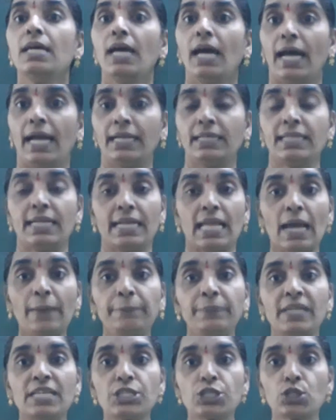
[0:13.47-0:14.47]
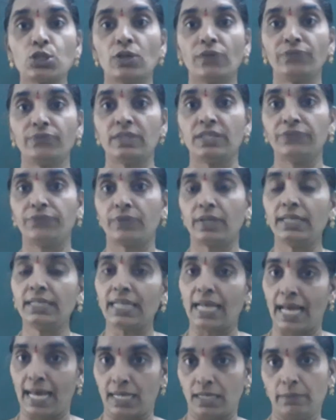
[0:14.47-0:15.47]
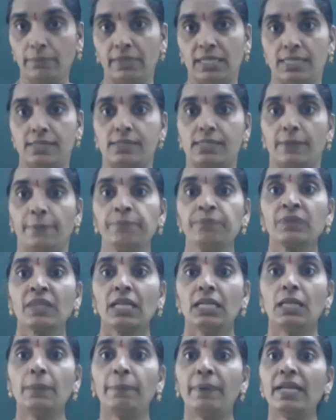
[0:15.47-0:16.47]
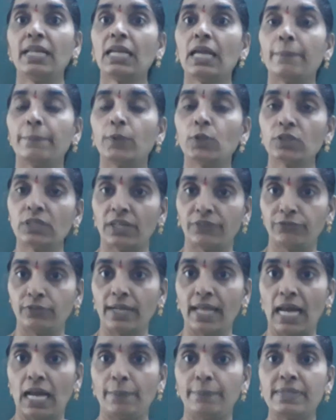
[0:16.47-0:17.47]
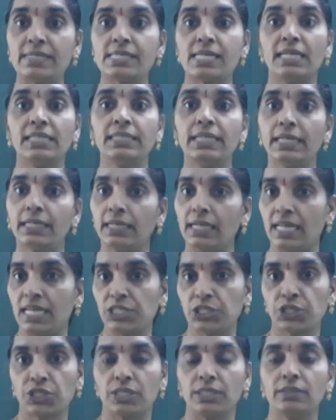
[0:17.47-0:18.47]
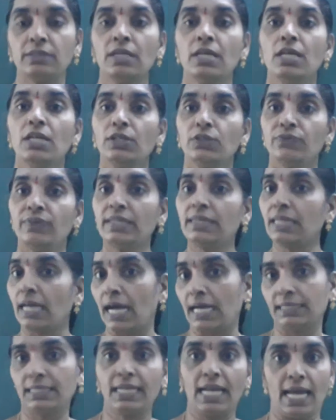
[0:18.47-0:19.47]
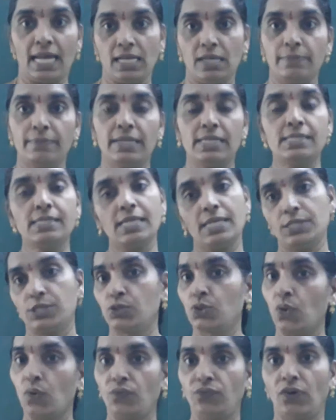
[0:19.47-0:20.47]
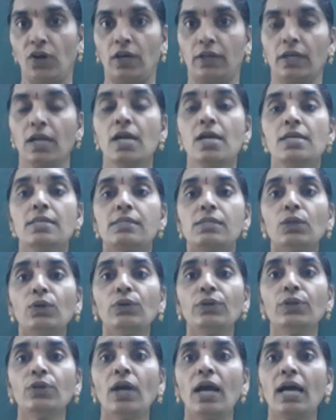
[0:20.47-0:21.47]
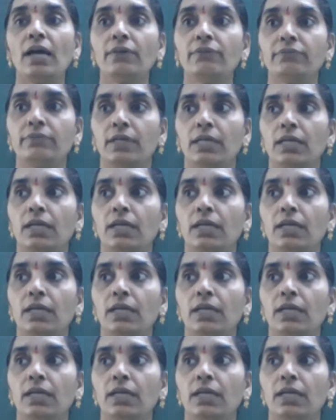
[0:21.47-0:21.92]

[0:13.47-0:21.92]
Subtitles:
and adaptation of different animals depending upon their food habits and their relation with other animals and so forth. So, you have